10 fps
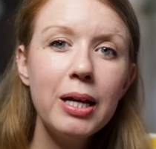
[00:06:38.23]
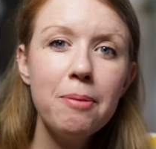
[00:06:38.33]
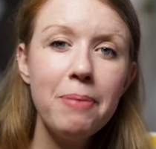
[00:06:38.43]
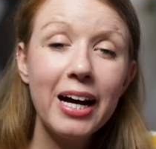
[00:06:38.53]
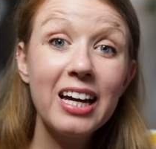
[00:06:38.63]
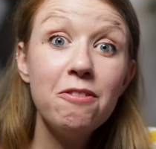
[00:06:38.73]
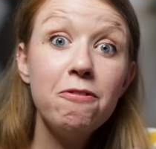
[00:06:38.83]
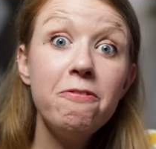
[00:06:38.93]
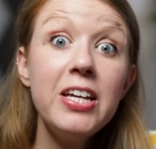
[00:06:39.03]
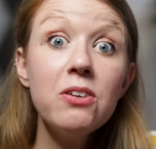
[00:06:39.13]
play it back, it
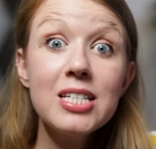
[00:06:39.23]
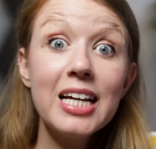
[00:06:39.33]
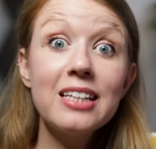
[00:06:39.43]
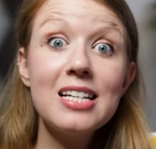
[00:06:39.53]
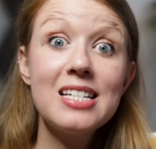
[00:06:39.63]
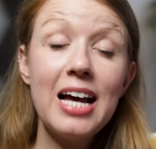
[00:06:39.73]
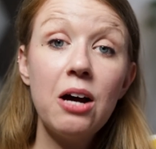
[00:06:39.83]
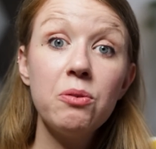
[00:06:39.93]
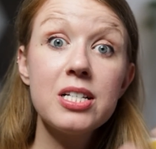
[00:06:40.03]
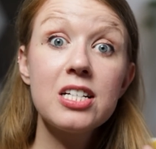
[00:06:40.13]
feels like the
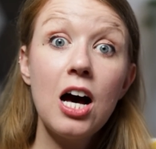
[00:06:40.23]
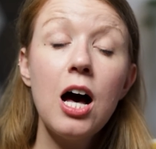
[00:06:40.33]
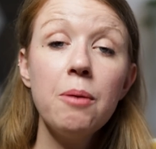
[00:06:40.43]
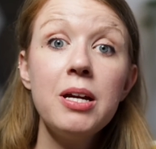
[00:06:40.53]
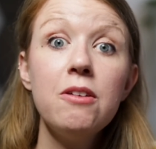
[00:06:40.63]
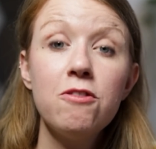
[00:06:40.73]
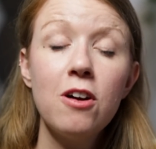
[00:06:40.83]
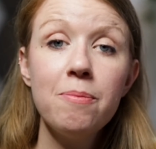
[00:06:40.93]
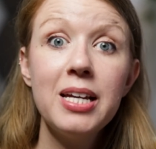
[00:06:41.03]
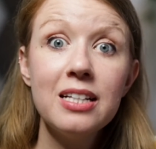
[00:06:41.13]
sound is coming
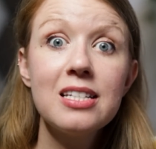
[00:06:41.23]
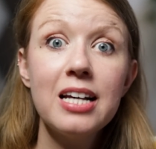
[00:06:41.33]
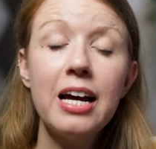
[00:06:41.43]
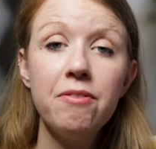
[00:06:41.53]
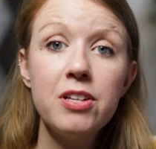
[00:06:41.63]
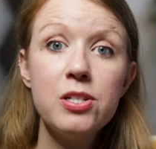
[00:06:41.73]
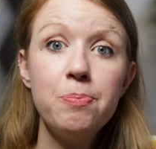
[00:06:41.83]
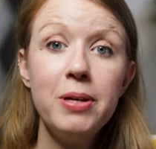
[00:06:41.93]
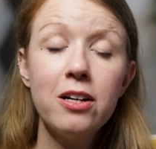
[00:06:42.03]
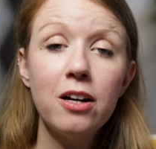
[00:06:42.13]
from inside of the
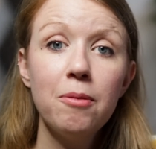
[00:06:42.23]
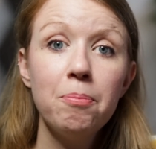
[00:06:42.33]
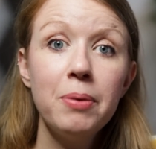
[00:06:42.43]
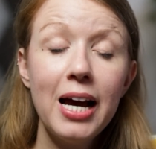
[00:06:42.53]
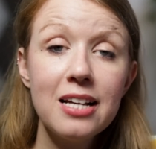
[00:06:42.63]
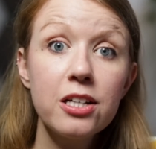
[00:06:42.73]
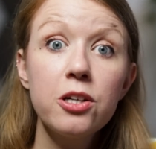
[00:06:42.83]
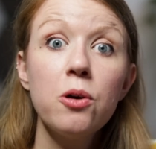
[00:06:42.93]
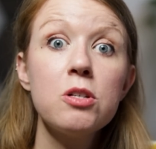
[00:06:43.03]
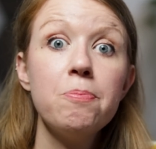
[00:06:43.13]
speaker. But as it
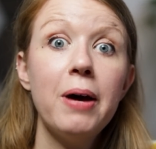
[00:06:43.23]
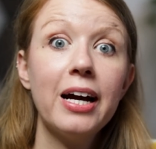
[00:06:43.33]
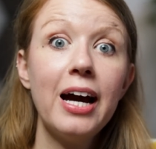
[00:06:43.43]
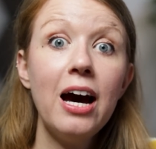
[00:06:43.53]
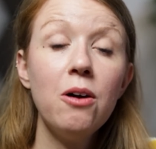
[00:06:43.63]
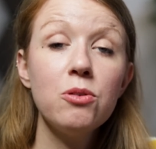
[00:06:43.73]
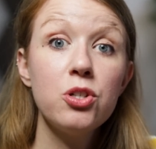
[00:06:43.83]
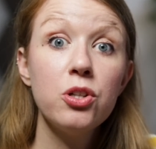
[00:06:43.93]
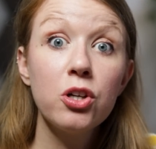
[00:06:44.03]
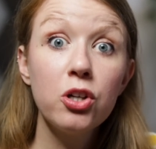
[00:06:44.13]
goes back out
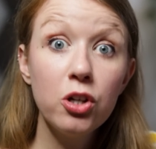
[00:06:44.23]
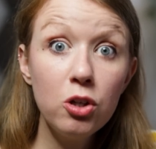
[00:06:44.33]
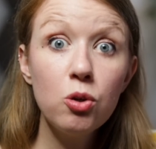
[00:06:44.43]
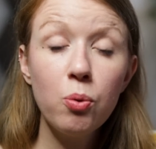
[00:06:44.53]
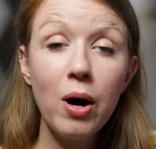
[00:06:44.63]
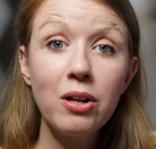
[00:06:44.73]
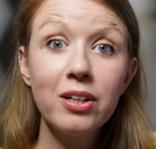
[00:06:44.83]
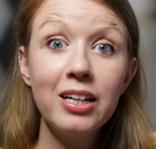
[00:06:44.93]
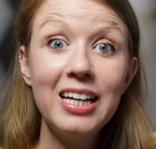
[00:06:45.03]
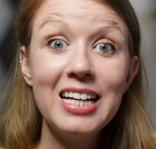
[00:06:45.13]
to the good
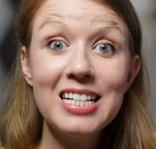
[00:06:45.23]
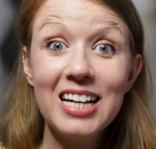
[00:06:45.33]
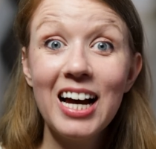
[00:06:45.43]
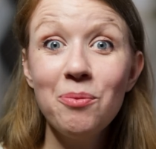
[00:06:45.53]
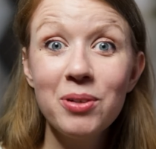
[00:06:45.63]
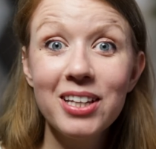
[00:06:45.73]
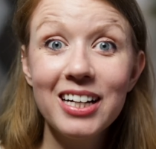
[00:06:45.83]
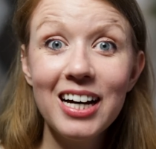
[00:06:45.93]
quality in time with the